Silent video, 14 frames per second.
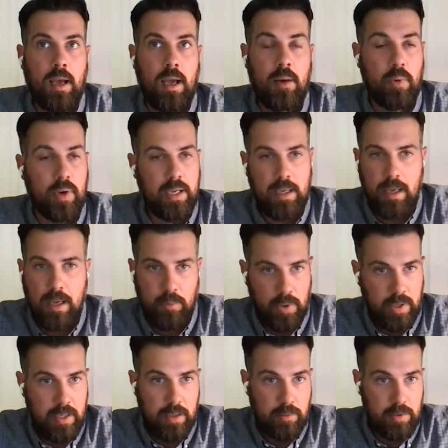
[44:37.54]
And we're
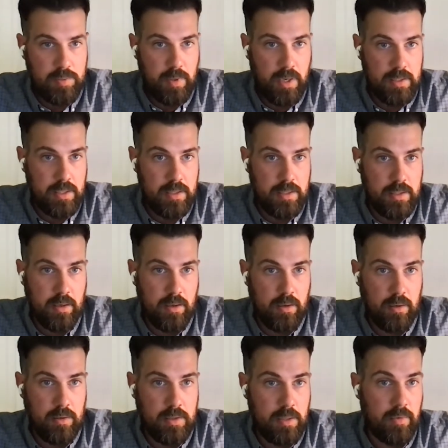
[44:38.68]
getting responses that
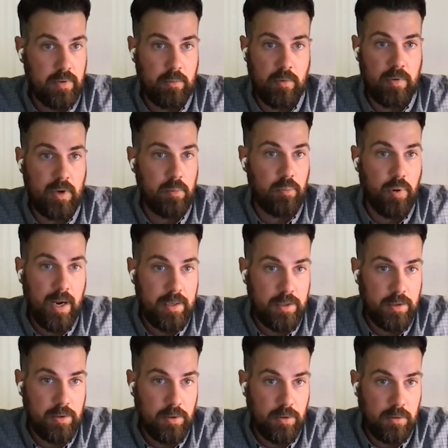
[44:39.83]
are, some of them are very
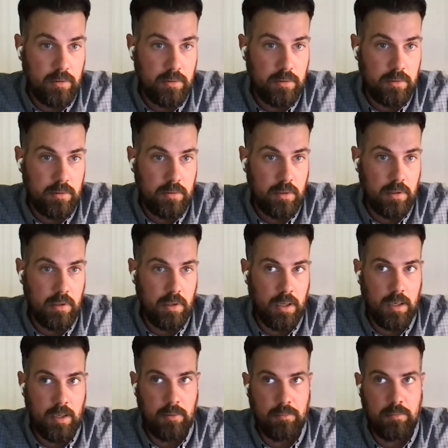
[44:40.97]
practical.
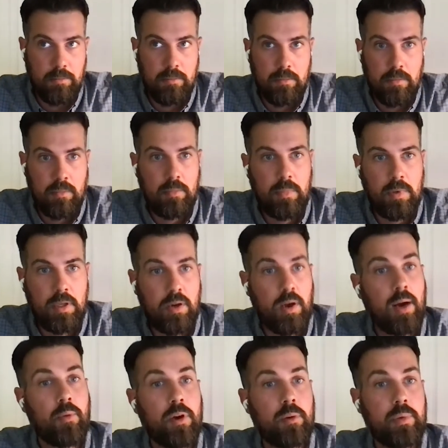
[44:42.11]
I
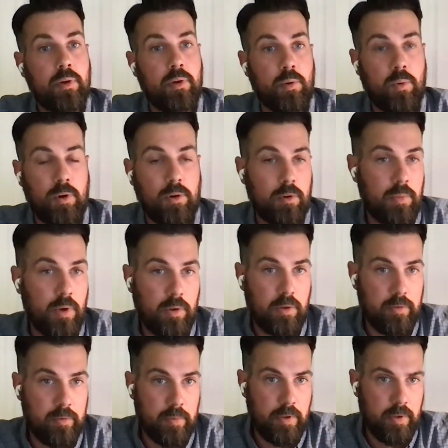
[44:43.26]
want to be able to work remotely
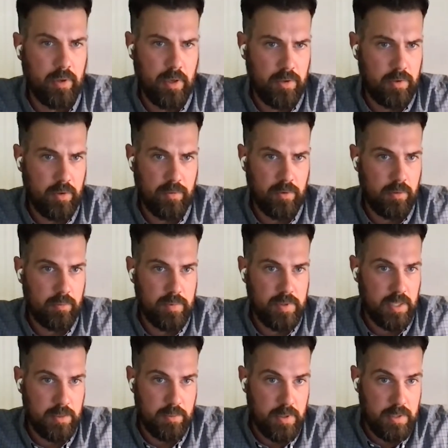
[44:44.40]
from another country for
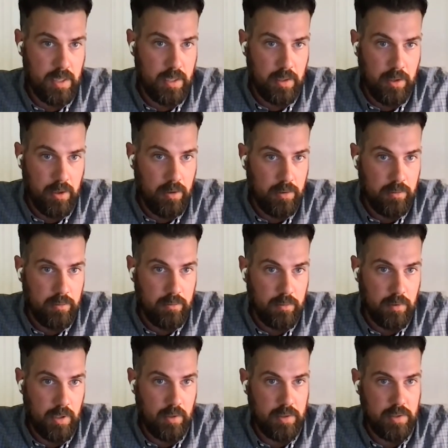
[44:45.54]
6 months out of the year.
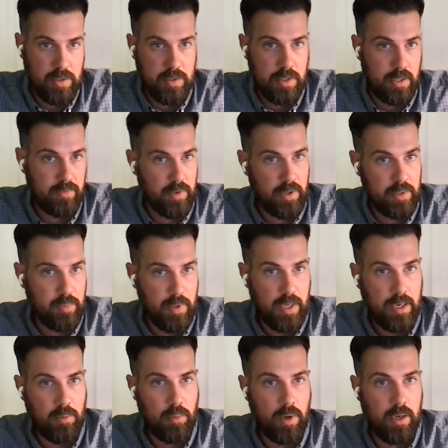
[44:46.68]
It's just like a very
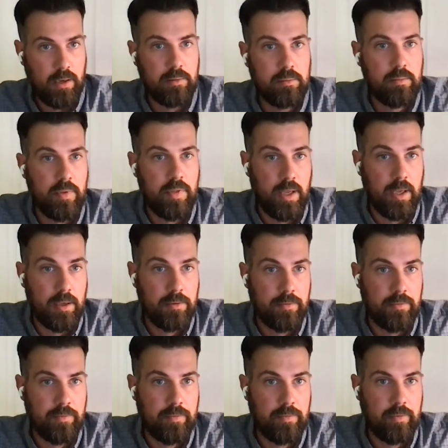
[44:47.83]
black and white thing,
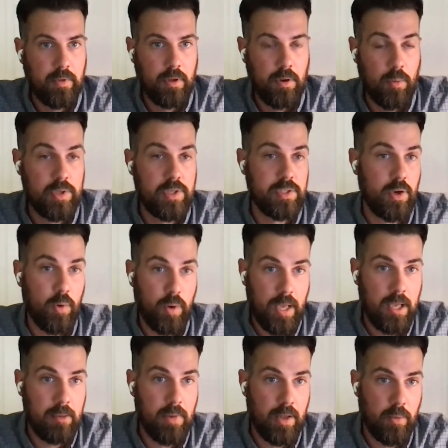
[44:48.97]
which is
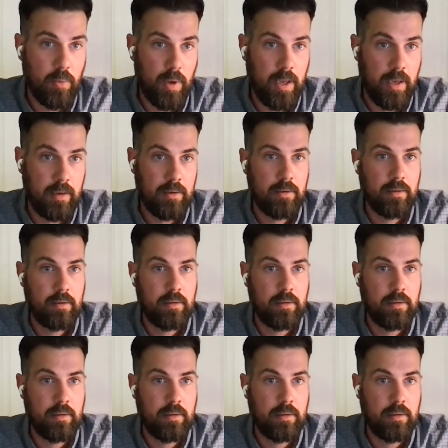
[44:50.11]
okay, by the way.